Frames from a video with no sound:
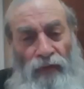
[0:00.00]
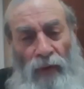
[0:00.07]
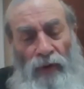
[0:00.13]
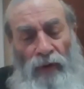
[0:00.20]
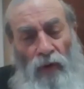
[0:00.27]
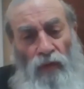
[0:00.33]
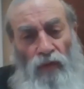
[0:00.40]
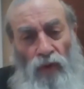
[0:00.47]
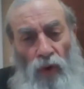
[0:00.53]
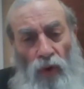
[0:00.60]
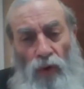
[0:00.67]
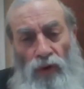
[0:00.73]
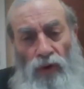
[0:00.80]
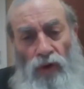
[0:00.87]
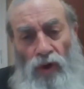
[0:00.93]
from the
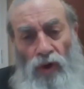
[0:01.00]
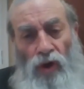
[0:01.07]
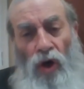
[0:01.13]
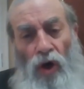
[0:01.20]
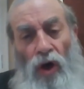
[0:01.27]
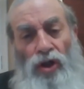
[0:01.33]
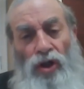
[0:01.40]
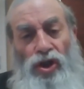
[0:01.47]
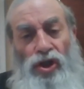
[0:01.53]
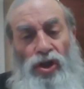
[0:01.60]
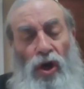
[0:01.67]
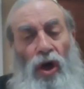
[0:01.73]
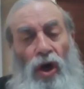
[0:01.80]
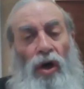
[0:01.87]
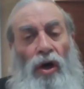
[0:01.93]
root
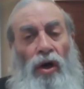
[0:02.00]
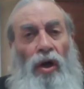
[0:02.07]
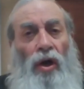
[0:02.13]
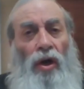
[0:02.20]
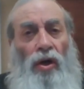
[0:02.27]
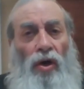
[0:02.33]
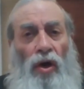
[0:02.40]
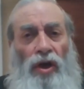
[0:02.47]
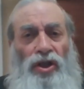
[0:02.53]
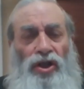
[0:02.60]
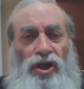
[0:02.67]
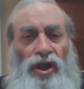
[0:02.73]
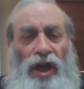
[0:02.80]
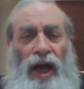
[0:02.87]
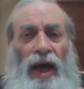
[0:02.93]
kosher,
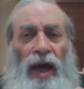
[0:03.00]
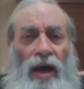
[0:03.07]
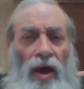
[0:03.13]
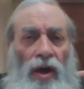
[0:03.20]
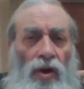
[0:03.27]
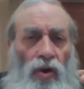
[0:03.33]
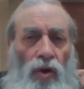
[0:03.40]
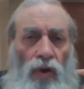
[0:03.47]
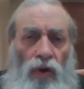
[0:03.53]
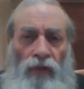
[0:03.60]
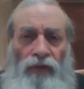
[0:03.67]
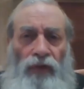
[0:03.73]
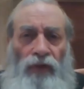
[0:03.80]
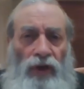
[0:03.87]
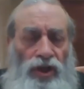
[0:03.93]

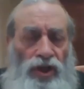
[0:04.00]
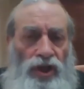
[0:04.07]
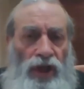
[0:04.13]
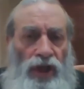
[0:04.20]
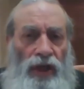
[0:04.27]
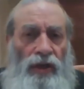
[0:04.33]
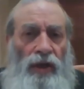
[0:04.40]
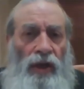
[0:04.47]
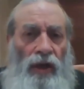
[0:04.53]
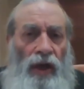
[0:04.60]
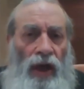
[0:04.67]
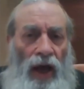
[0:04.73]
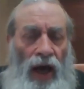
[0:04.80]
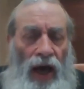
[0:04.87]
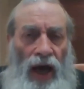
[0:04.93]
kuf, shin,
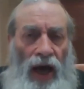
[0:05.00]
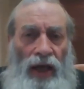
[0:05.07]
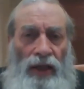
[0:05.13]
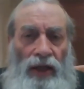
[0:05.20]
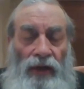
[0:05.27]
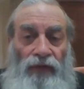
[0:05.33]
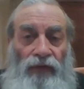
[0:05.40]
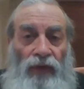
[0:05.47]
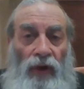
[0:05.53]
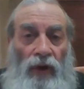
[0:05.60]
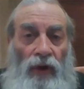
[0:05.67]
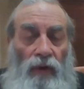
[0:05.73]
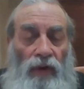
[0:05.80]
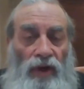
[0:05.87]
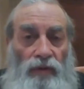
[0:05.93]
aleph,
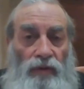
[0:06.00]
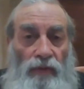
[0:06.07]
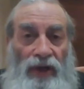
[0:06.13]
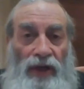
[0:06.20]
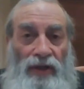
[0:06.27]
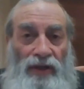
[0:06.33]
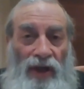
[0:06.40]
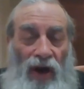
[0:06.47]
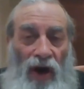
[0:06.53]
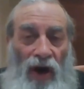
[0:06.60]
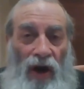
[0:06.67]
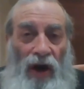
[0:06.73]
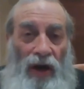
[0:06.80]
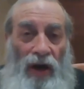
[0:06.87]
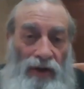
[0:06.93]
which means
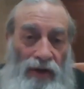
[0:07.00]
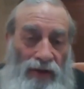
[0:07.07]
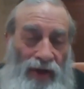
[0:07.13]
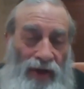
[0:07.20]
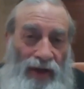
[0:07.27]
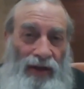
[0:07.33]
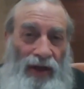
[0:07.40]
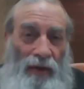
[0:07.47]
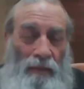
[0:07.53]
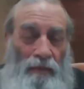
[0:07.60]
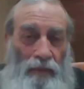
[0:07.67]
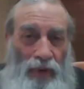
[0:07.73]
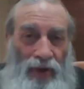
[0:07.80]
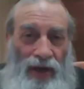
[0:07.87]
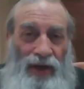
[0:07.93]
hard, that their
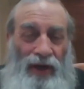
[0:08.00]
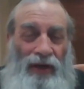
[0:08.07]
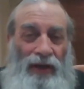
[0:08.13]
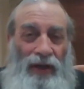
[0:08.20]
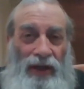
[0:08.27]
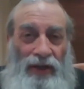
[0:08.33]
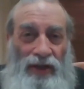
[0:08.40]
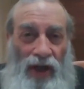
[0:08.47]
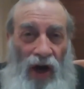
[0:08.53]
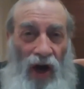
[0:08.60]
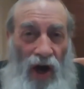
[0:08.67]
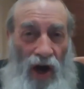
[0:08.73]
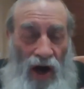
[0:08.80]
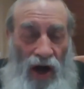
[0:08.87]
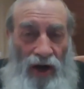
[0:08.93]
peel is
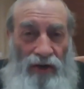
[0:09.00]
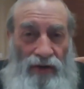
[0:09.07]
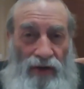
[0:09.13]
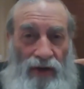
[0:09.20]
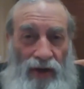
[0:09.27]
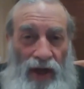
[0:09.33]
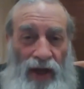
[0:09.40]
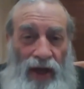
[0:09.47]
hard.